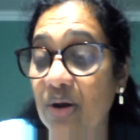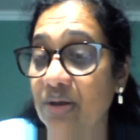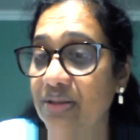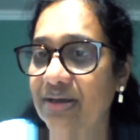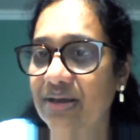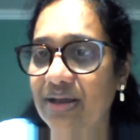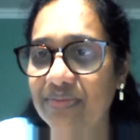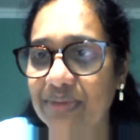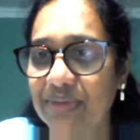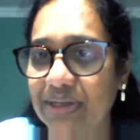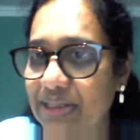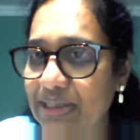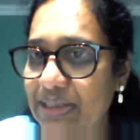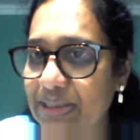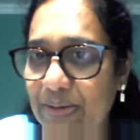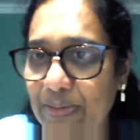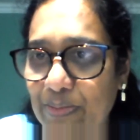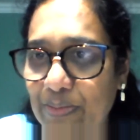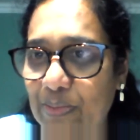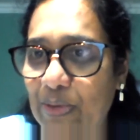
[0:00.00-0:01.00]
or the
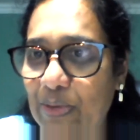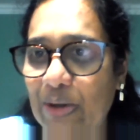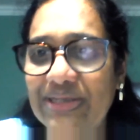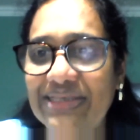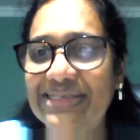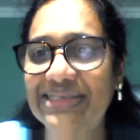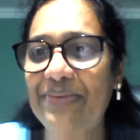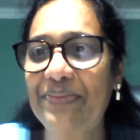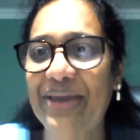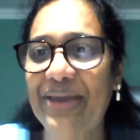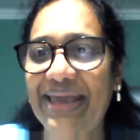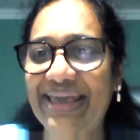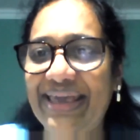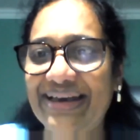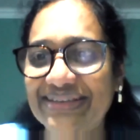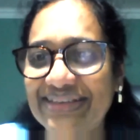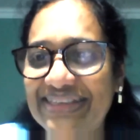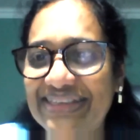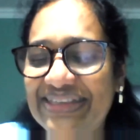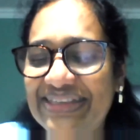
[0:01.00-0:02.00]
government
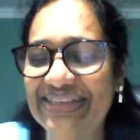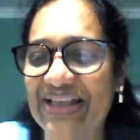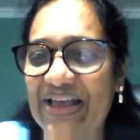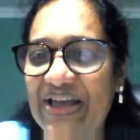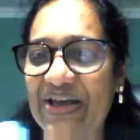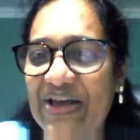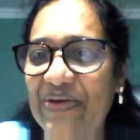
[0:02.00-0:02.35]
policymakers.